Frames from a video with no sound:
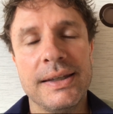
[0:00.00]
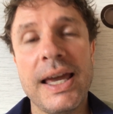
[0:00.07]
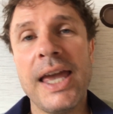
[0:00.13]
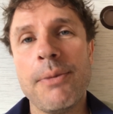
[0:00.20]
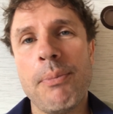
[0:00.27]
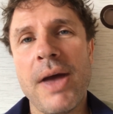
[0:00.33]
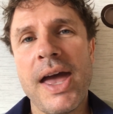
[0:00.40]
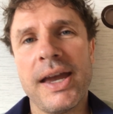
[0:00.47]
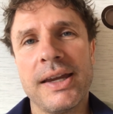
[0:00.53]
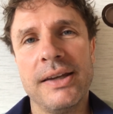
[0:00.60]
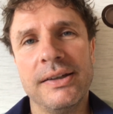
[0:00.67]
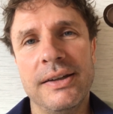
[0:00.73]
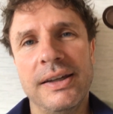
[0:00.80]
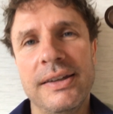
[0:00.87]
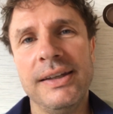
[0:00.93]
came back,
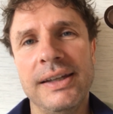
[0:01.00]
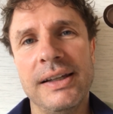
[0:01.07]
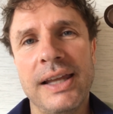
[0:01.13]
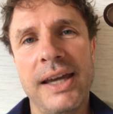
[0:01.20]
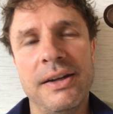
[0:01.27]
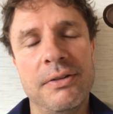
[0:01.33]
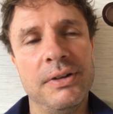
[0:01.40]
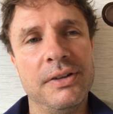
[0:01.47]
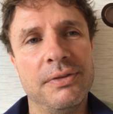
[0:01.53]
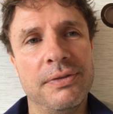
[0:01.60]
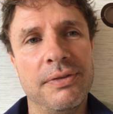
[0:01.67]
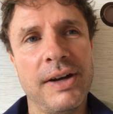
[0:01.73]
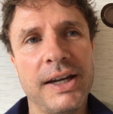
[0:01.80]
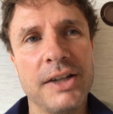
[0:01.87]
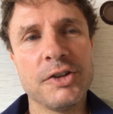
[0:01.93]
and a year later he's
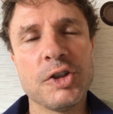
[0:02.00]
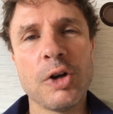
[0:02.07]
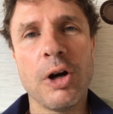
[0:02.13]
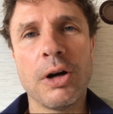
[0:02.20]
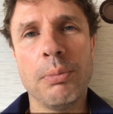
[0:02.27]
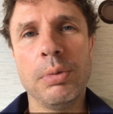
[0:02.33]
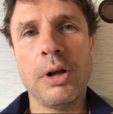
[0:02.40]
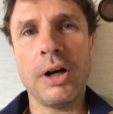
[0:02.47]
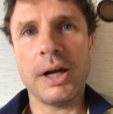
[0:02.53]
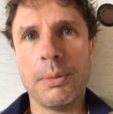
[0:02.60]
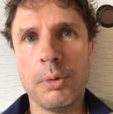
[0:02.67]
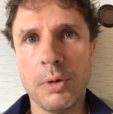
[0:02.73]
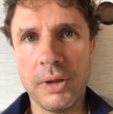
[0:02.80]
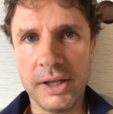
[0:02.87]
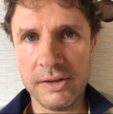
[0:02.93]
fucking chock-a-block
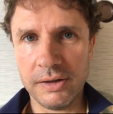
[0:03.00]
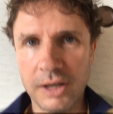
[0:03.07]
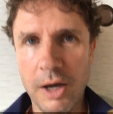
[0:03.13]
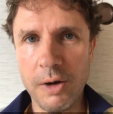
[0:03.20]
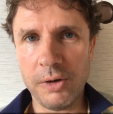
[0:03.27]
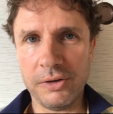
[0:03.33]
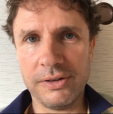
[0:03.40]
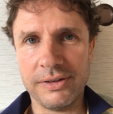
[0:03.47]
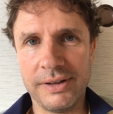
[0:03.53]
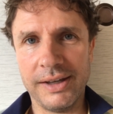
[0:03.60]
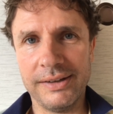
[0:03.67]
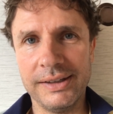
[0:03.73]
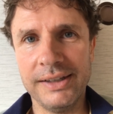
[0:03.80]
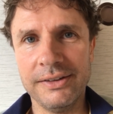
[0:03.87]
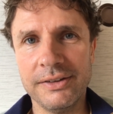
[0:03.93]
up all these goats
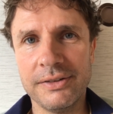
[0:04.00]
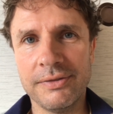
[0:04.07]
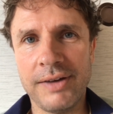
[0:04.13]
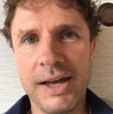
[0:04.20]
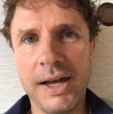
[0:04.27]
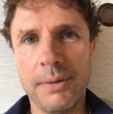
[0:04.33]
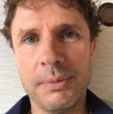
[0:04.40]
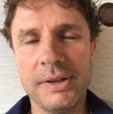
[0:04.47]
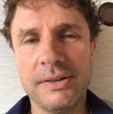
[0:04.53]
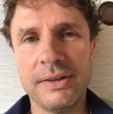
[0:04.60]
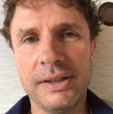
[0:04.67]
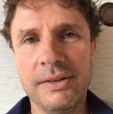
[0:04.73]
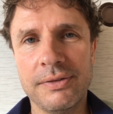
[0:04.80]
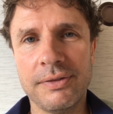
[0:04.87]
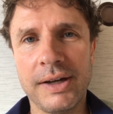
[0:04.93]
at Linda's farm.
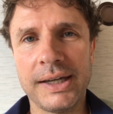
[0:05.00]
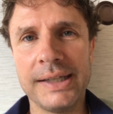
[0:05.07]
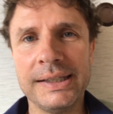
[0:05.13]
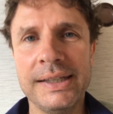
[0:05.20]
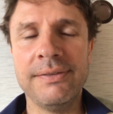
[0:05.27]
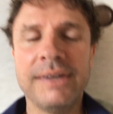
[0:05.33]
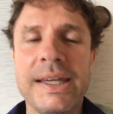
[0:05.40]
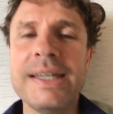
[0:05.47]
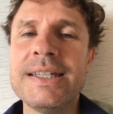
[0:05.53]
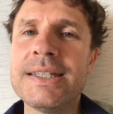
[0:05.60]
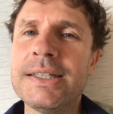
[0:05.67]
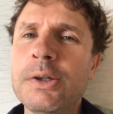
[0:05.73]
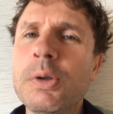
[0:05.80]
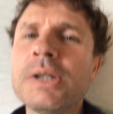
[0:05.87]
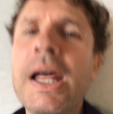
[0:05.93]
He's fucking living it.
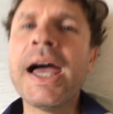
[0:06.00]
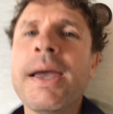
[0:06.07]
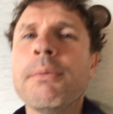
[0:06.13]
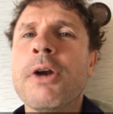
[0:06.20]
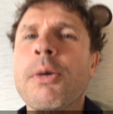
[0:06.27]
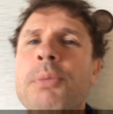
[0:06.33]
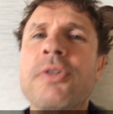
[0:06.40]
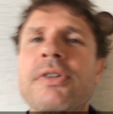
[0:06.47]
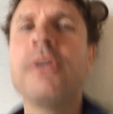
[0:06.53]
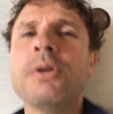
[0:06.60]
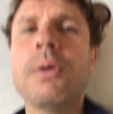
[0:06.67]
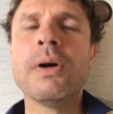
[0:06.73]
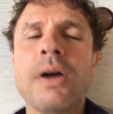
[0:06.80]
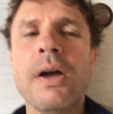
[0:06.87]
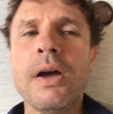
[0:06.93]
He's still lame, and I'm
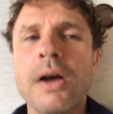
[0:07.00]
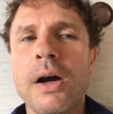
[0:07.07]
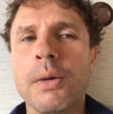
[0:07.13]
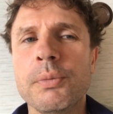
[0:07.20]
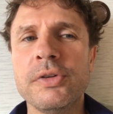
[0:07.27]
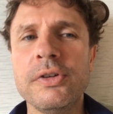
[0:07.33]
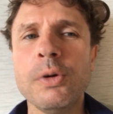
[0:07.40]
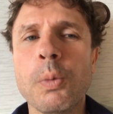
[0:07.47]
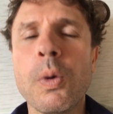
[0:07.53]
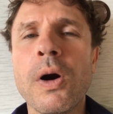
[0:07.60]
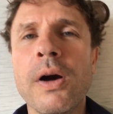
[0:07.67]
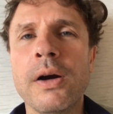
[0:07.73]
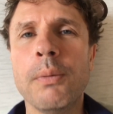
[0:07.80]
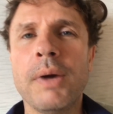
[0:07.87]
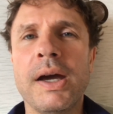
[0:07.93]
still
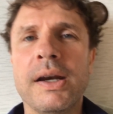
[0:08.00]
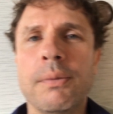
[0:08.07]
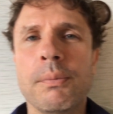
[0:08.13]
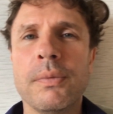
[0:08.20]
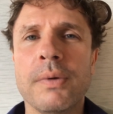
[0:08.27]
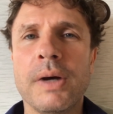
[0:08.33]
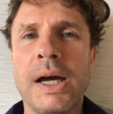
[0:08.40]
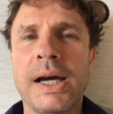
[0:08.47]
worried about him.